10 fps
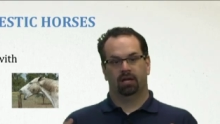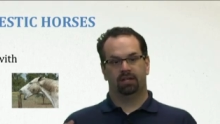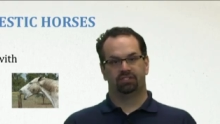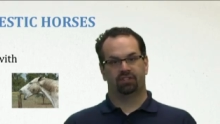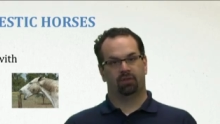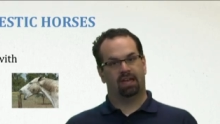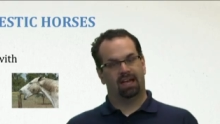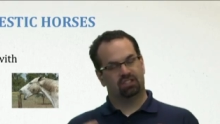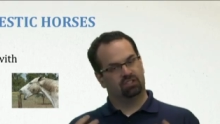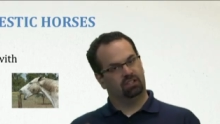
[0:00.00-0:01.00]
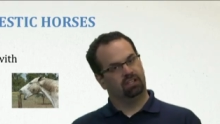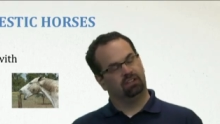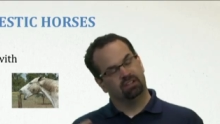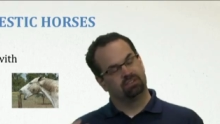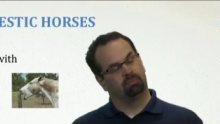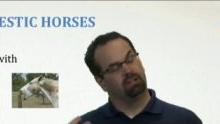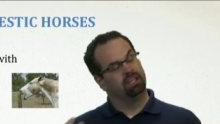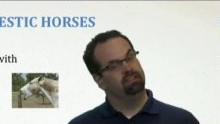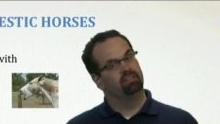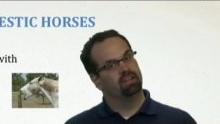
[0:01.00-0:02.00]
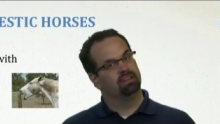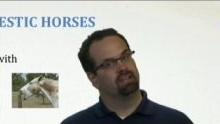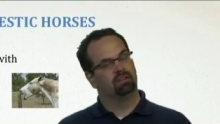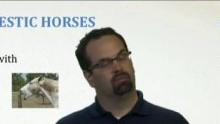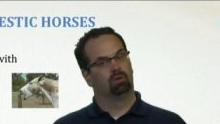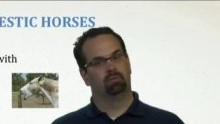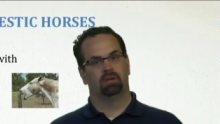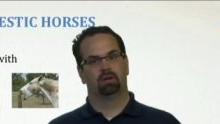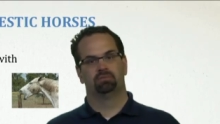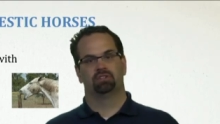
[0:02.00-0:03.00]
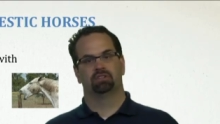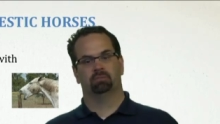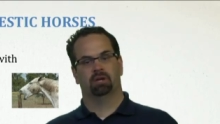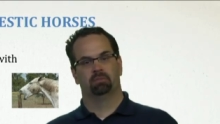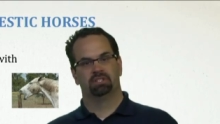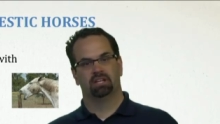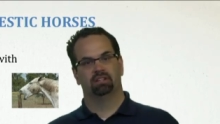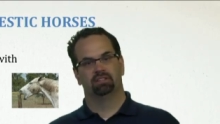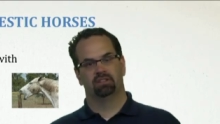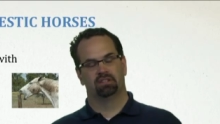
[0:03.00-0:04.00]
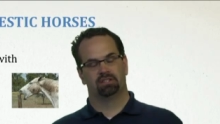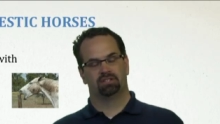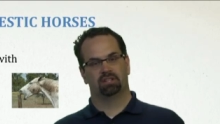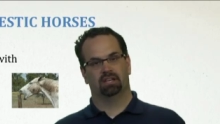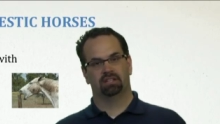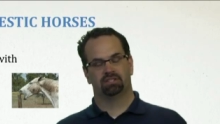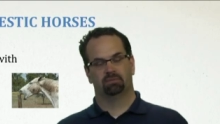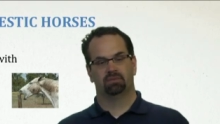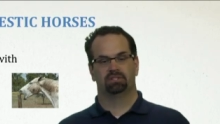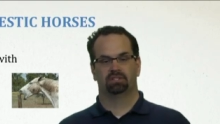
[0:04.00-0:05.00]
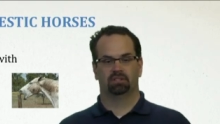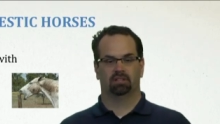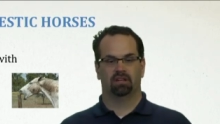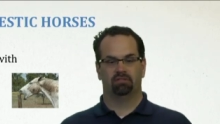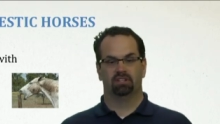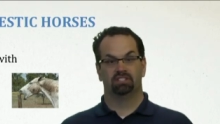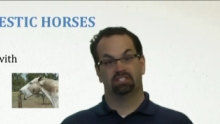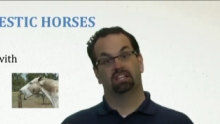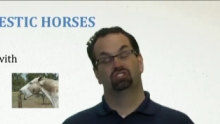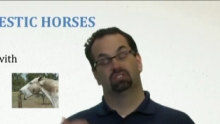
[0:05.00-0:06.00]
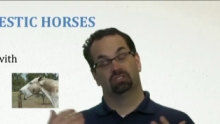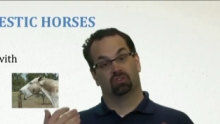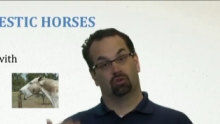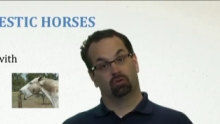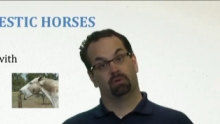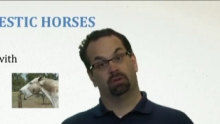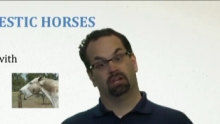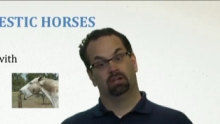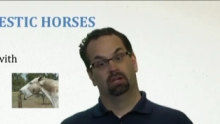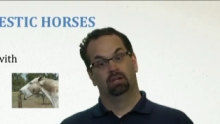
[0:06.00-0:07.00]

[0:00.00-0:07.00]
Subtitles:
And so they actually, it's believed, they really start to become addicted to this, and they get some of this kind of an addiction to cribbing.